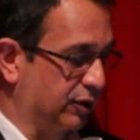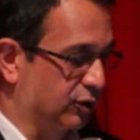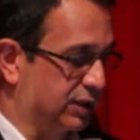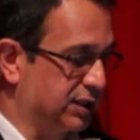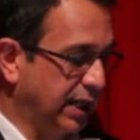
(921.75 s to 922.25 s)

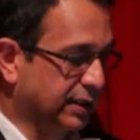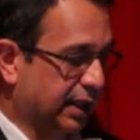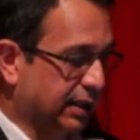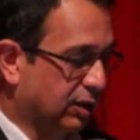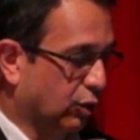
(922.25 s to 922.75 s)
You can see, and
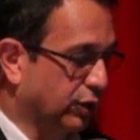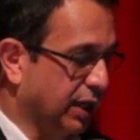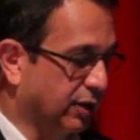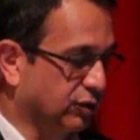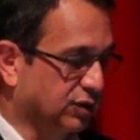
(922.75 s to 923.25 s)
then lower
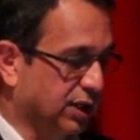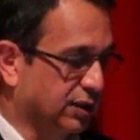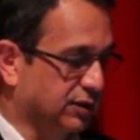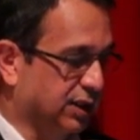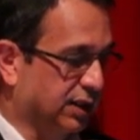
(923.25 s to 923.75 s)
down you
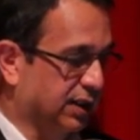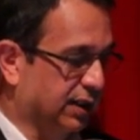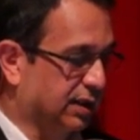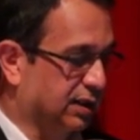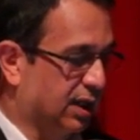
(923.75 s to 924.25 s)
start to see
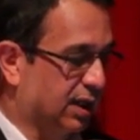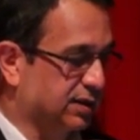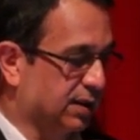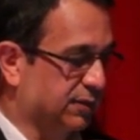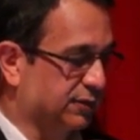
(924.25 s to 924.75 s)
the
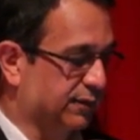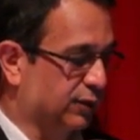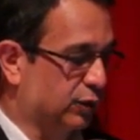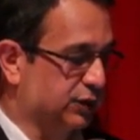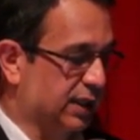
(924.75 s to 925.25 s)
symptoms of
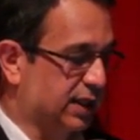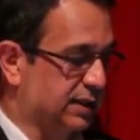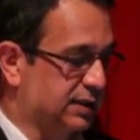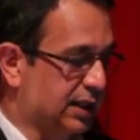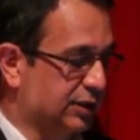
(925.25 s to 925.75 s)
nausea,
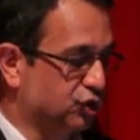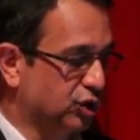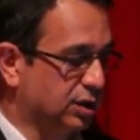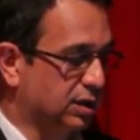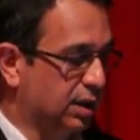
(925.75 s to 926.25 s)

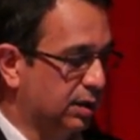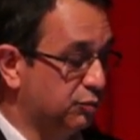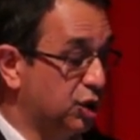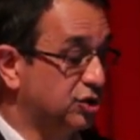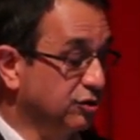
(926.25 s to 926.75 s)
distension,
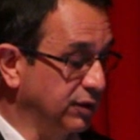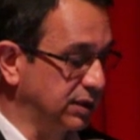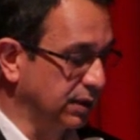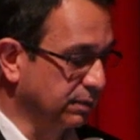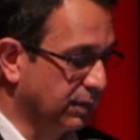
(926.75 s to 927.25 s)

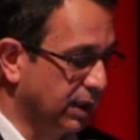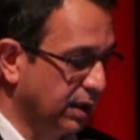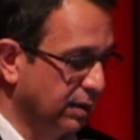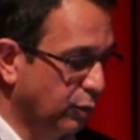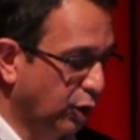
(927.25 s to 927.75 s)
muturism,
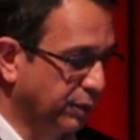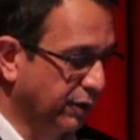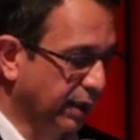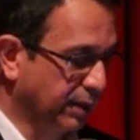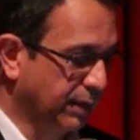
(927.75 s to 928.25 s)

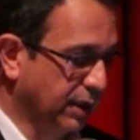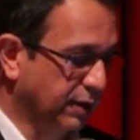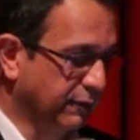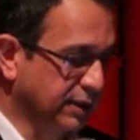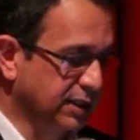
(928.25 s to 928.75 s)
borborygmy,
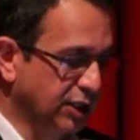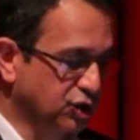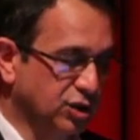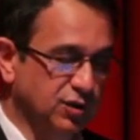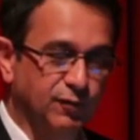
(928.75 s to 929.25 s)

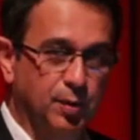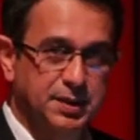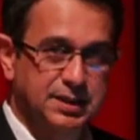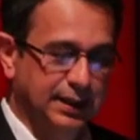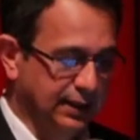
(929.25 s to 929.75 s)
irritations,
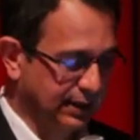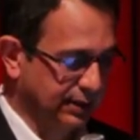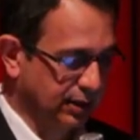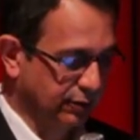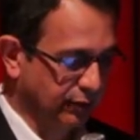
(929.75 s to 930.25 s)
vomiting,
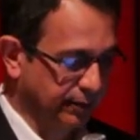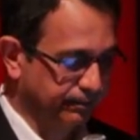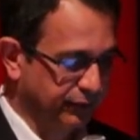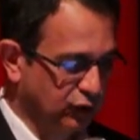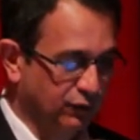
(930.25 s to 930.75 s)
etc.
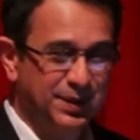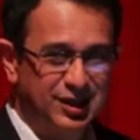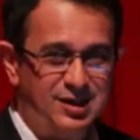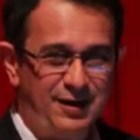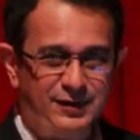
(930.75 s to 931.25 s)
So
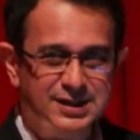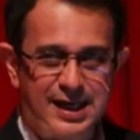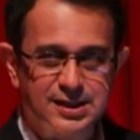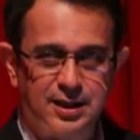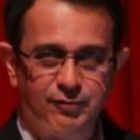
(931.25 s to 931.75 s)
pretty
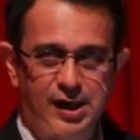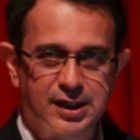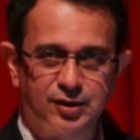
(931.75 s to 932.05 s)
devastating, really.